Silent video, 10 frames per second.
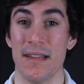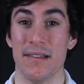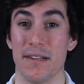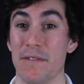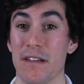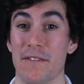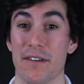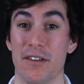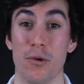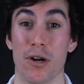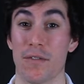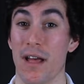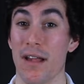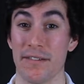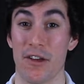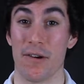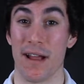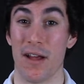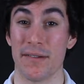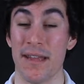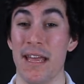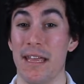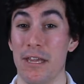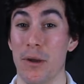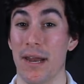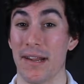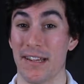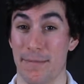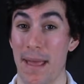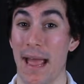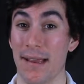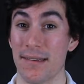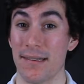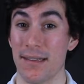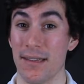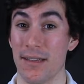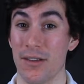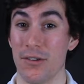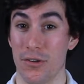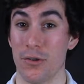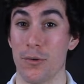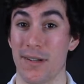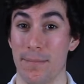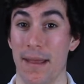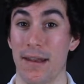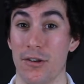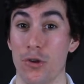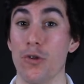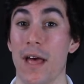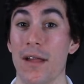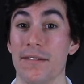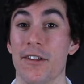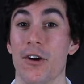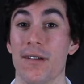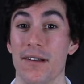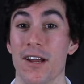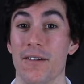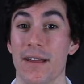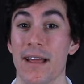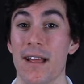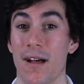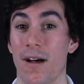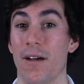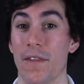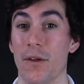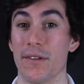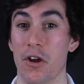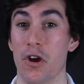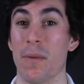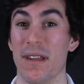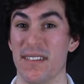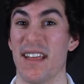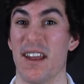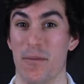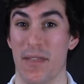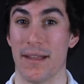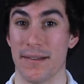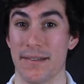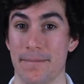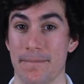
So if you have a $200,000 house, you can expect to spend $2,000 yearly on those home incidental things.